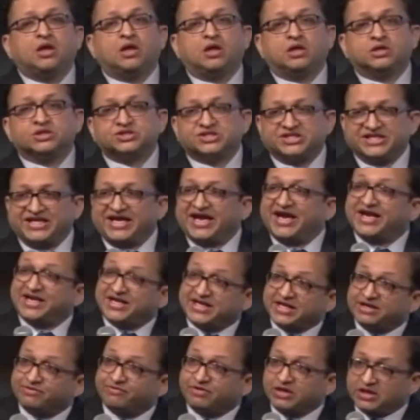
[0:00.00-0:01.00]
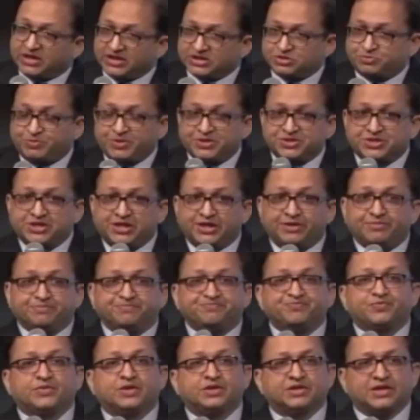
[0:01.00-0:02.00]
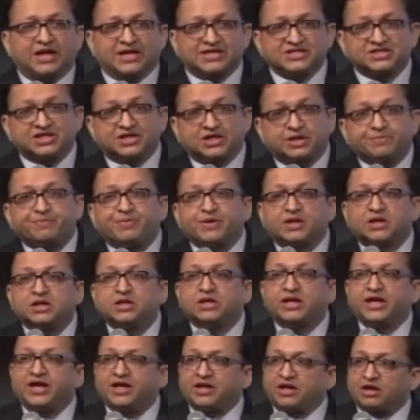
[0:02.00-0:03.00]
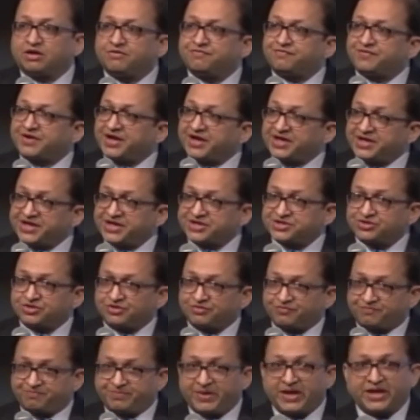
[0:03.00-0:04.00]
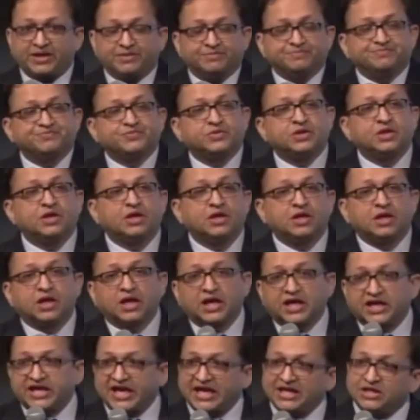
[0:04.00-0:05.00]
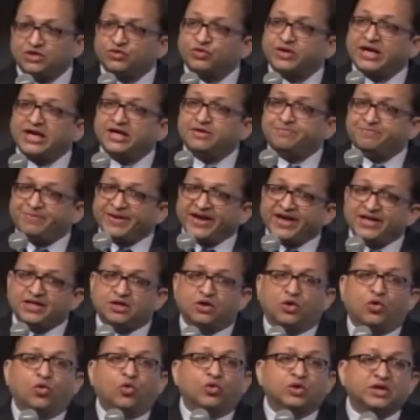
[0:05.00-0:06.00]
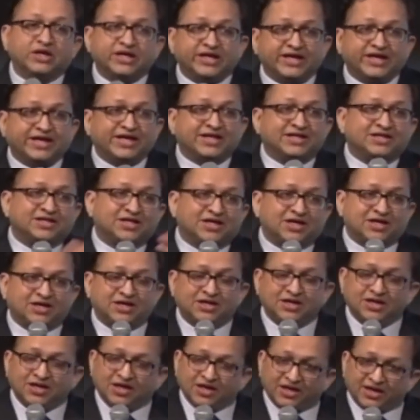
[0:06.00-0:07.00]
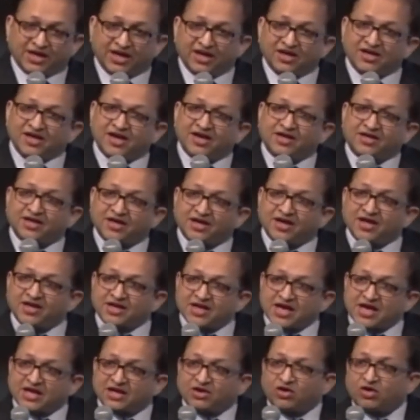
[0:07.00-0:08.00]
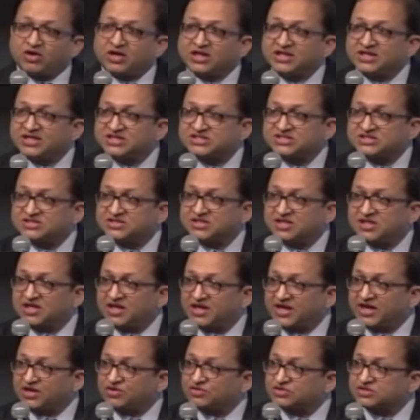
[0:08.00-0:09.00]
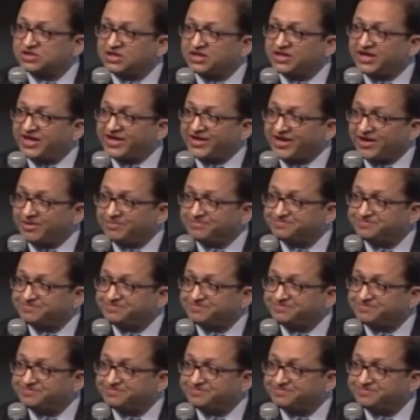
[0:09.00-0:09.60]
C8-T1 especially. That is a typical area of radiation of pain. Can you get pain only in the radiated area and not in the retrosternal area?